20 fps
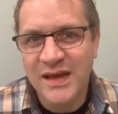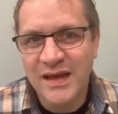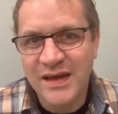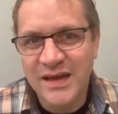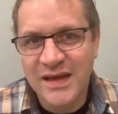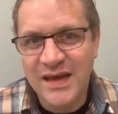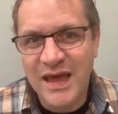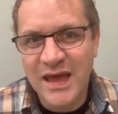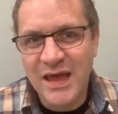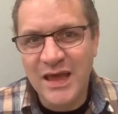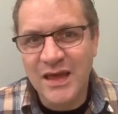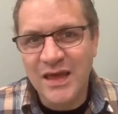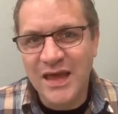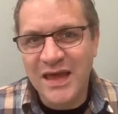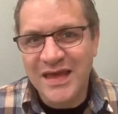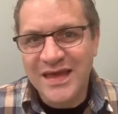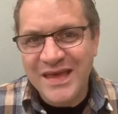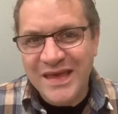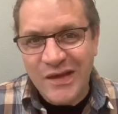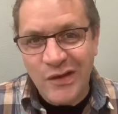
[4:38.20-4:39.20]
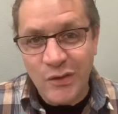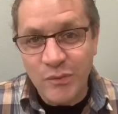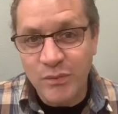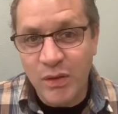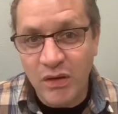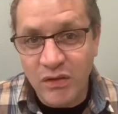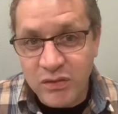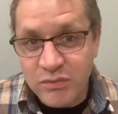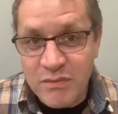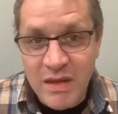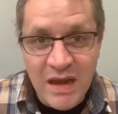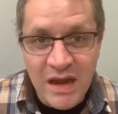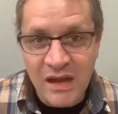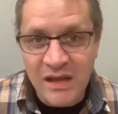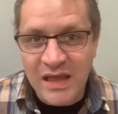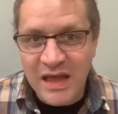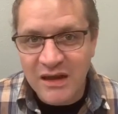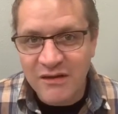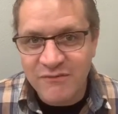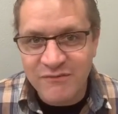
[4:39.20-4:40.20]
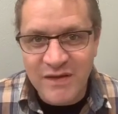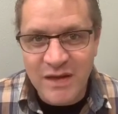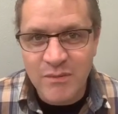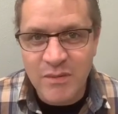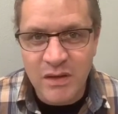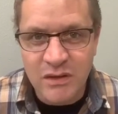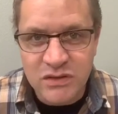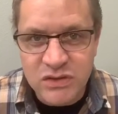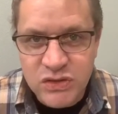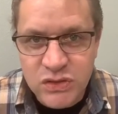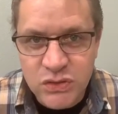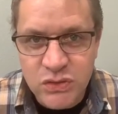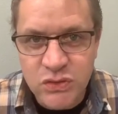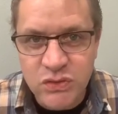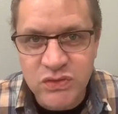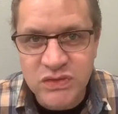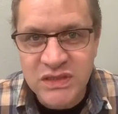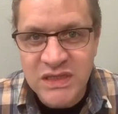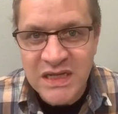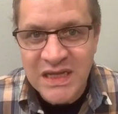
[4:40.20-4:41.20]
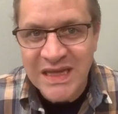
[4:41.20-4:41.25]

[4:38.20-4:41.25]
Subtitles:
He killed both male and female Jews.